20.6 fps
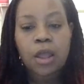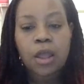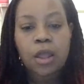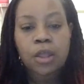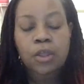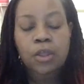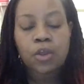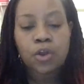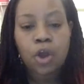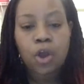
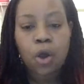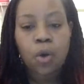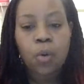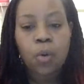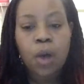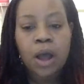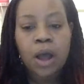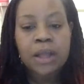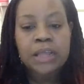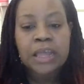
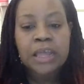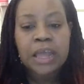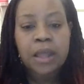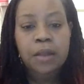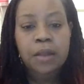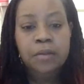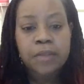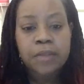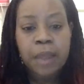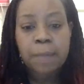
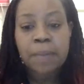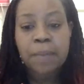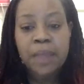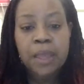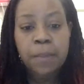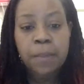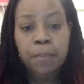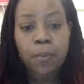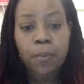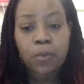again, that
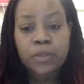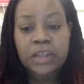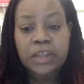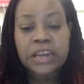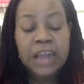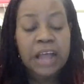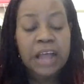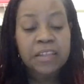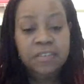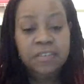people did
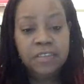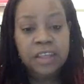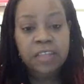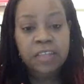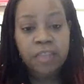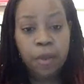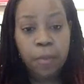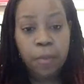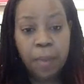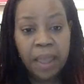not see
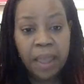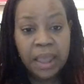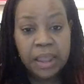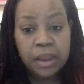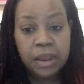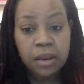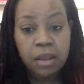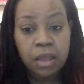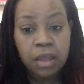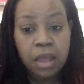their
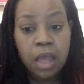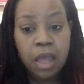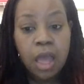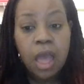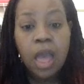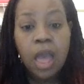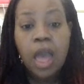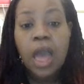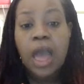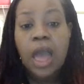pain.
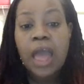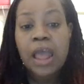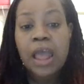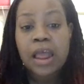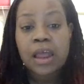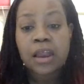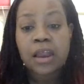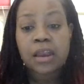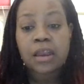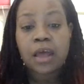
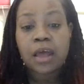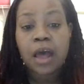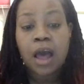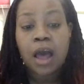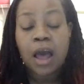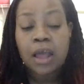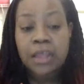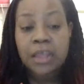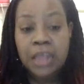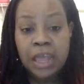And
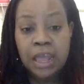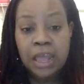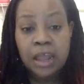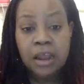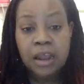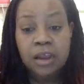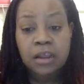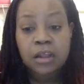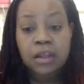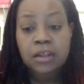
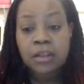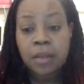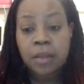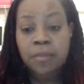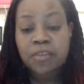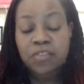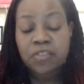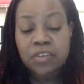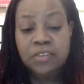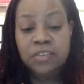again, let
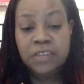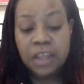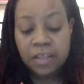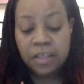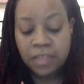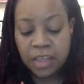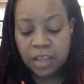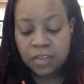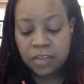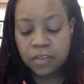me just say
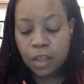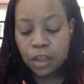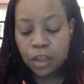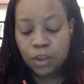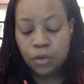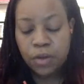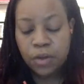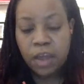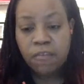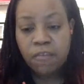this.
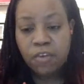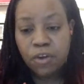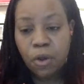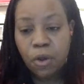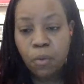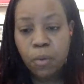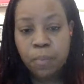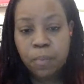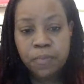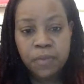You never
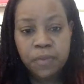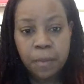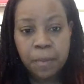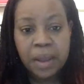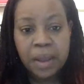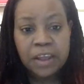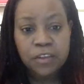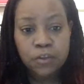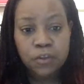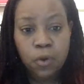know what
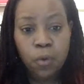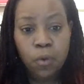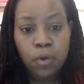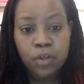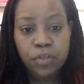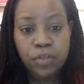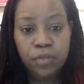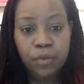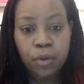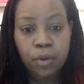somebody's
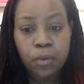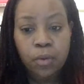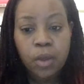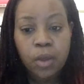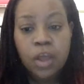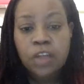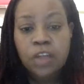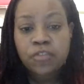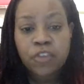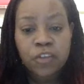going through.
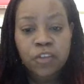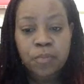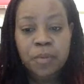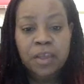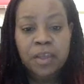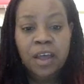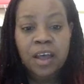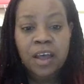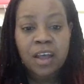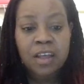Just
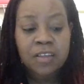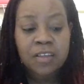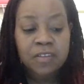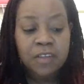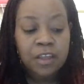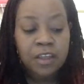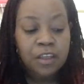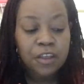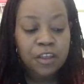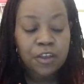because,
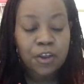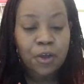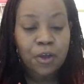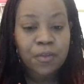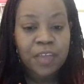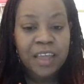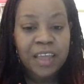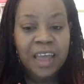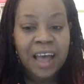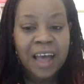
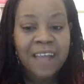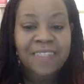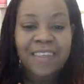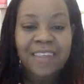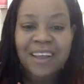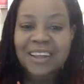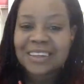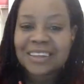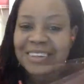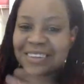they
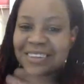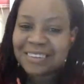got